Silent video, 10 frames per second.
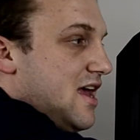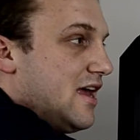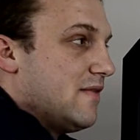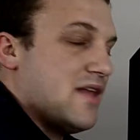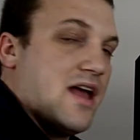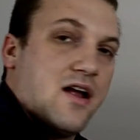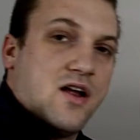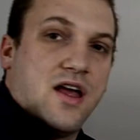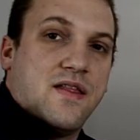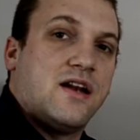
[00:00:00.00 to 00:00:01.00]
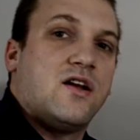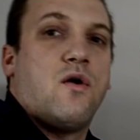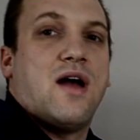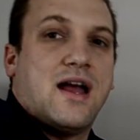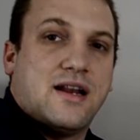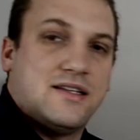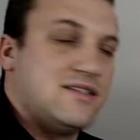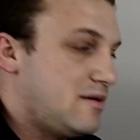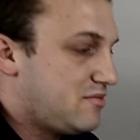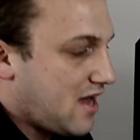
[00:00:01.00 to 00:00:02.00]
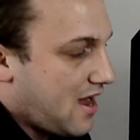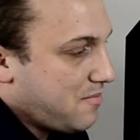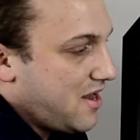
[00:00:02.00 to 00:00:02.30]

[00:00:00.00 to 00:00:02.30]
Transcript: in there and then go ahead and zip tie